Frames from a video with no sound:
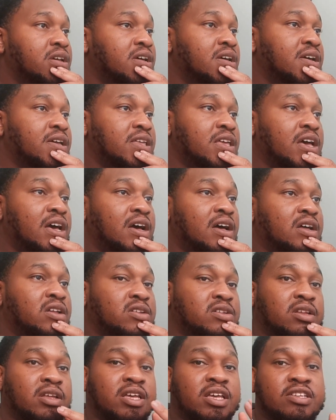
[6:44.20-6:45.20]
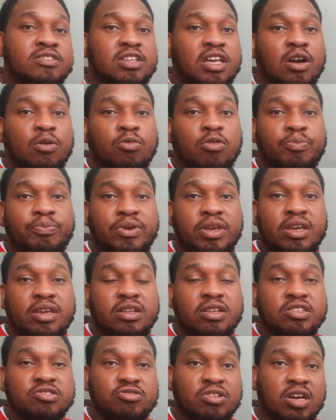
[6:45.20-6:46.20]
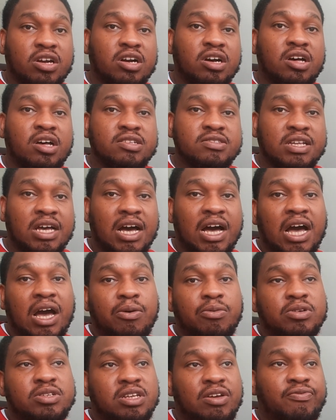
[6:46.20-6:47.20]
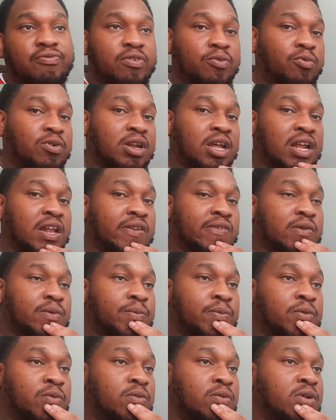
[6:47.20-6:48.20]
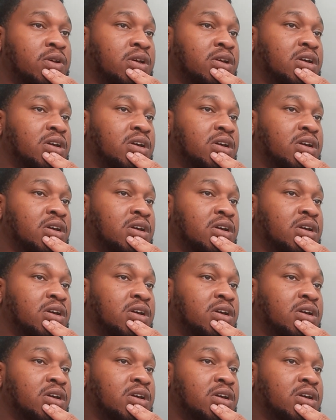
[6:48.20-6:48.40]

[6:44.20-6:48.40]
yeah, Isak would be the striker that I would definitely want at Liverpool.